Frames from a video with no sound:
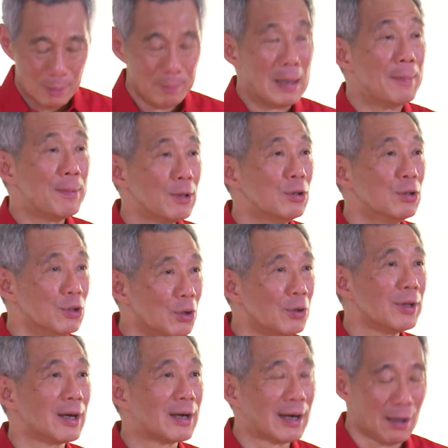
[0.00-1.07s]
People who know
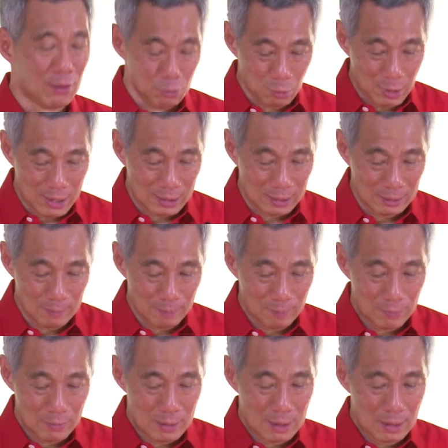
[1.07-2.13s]
the ground well,
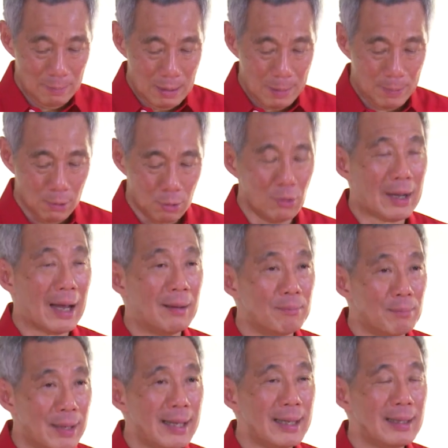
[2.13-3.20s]
people who can
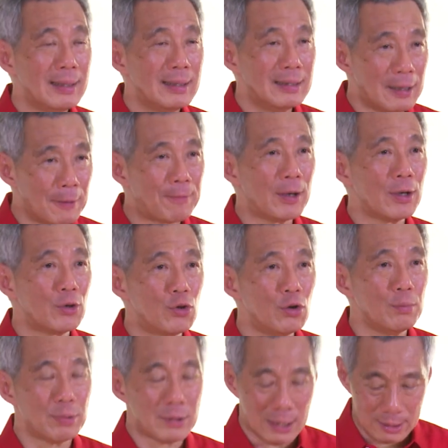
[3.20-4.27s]
bring different
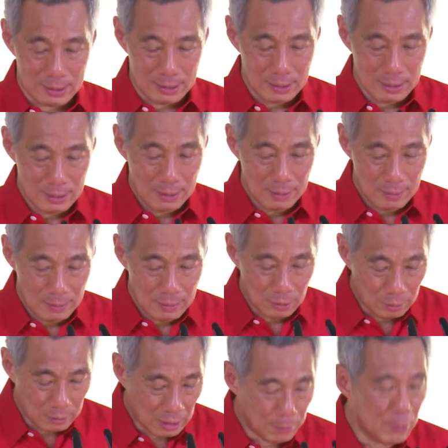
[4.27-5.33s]
groups and
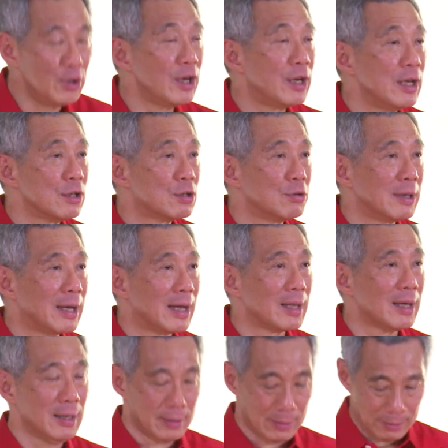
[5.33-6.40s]
communities
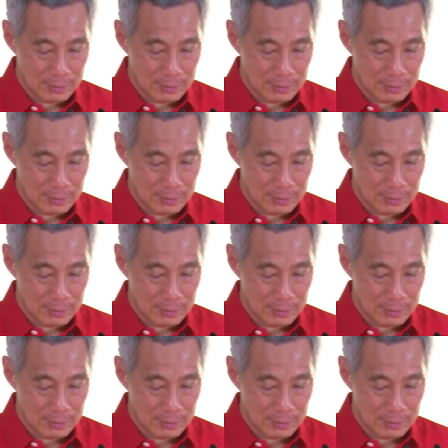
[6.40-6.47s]
together